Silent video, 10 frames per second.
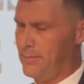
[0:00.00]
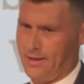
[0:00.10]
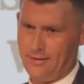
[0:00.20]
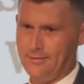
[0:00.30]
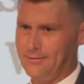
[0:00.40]

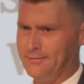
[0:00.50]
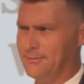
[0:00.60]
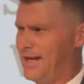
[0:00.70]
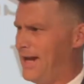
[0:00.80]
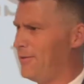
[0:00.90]
but
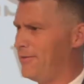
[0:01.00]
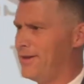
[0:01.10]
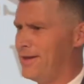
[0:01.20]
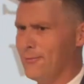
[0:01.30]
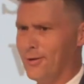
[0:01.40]
I don't
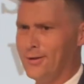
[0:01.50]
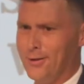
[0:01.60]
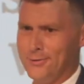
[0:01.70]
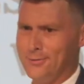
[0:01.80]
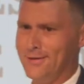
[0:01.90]
even think he wore
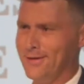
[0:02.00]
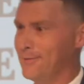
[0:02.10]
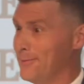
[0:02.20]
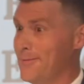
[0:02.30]
clothes or anything.